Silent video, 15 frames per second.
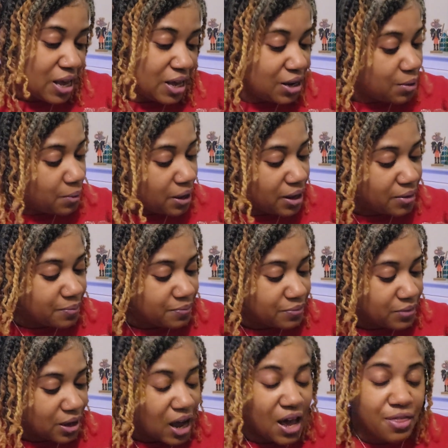Anyway,
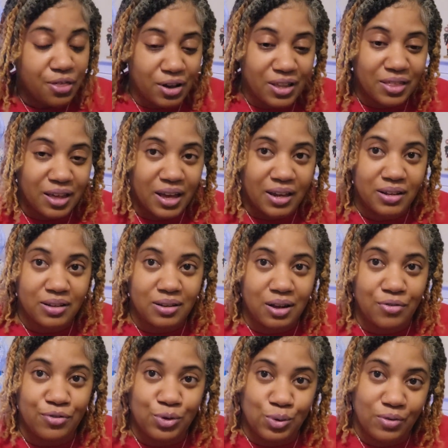I thought that a
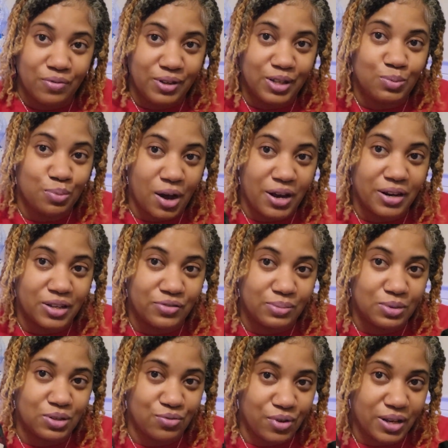few of these products from
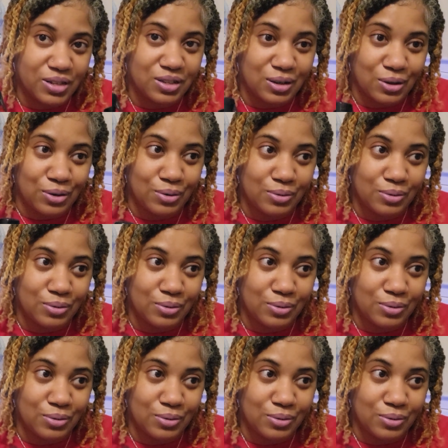Sorenzo